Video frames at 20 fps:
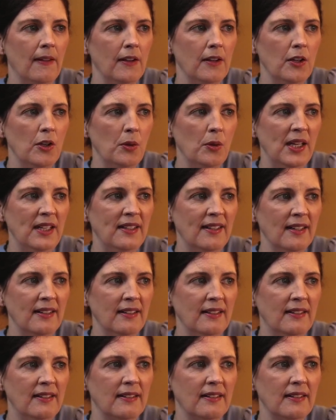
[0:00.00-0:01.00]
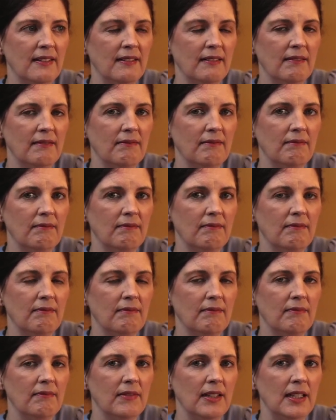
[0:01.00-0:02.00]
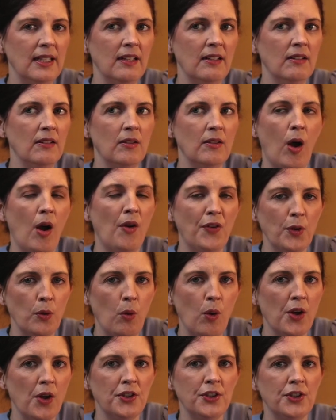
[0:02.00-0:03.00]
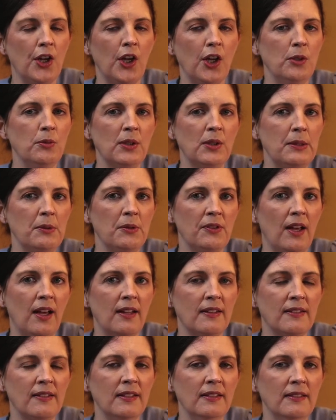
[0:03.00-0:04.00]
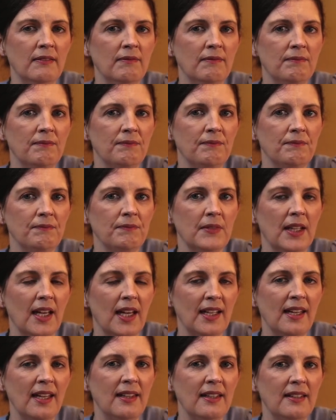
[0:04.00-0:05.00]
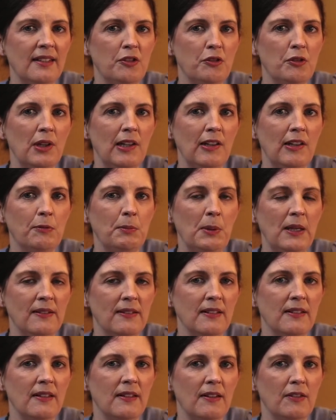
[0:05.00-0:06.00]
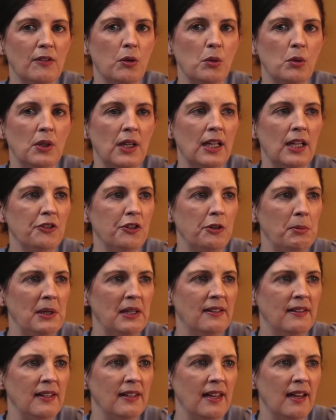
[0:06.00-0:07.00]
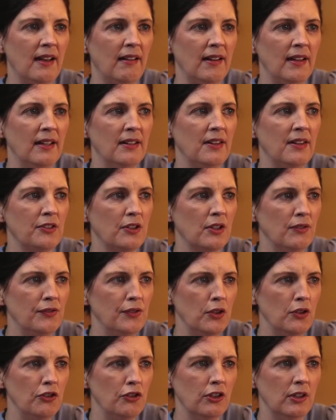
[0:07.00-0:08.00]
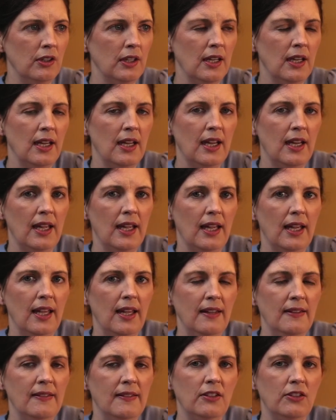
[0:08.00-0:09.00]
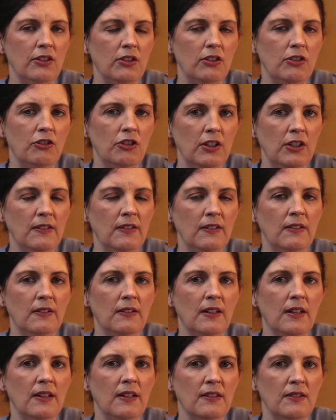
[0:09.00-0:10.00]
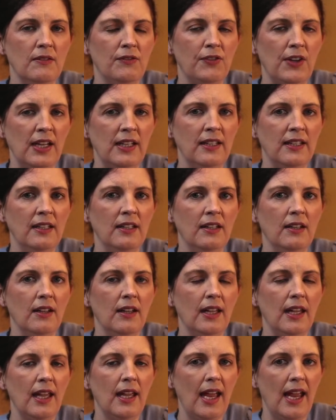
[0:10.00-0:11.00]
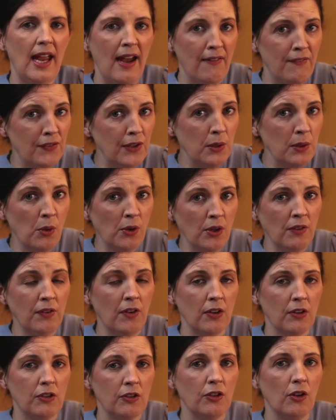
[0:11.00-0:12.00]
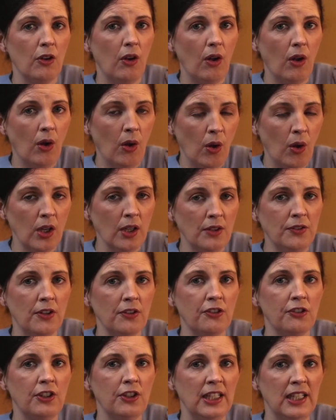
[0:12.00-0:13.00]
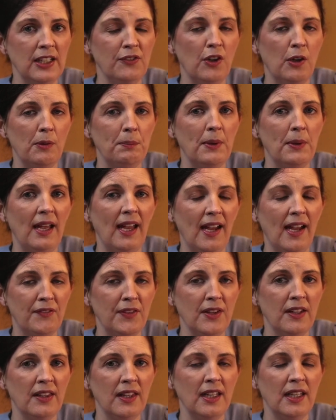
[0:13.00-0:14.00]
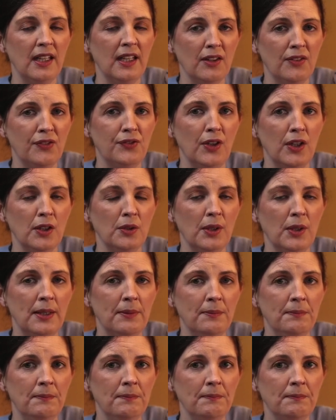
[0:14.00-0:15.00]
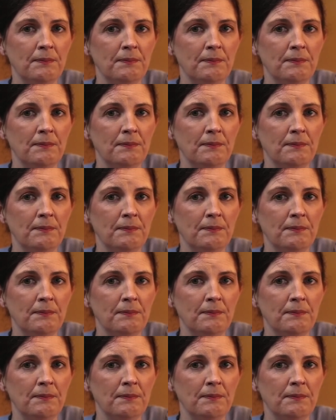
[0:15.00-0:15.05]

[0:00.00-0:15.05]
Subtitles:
He didn't offer to water down what he was asking. And I think this really speaks into this whole LGBT area, this confusion, is that Jesus is inviting every one of us, all of us, to give up everything and follow him.